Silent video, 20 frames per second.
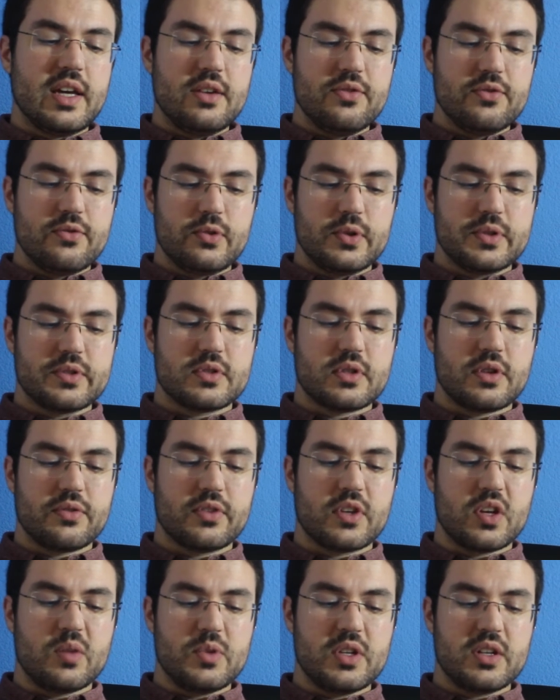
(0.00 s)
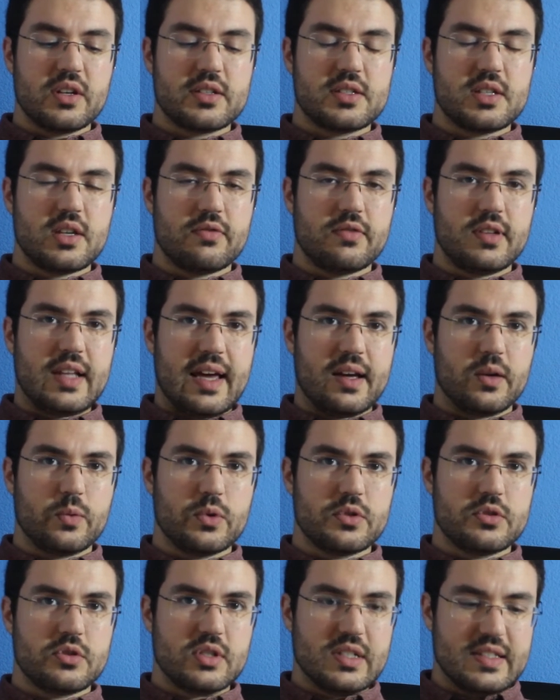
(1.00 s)
influence of communicative
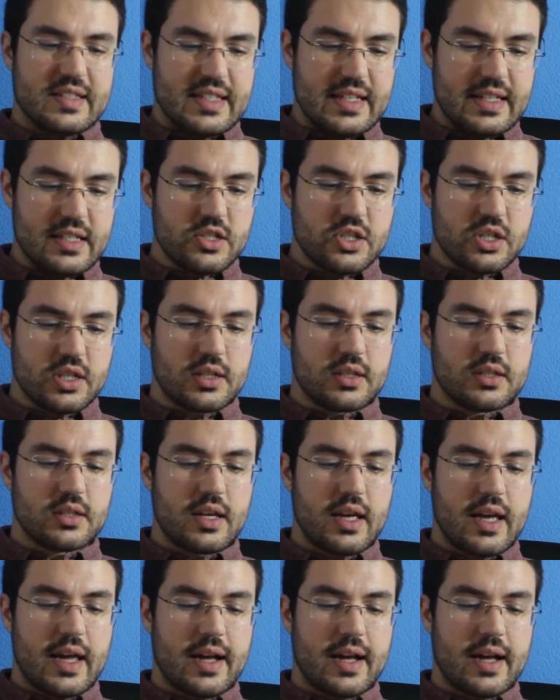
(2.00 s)
language teaching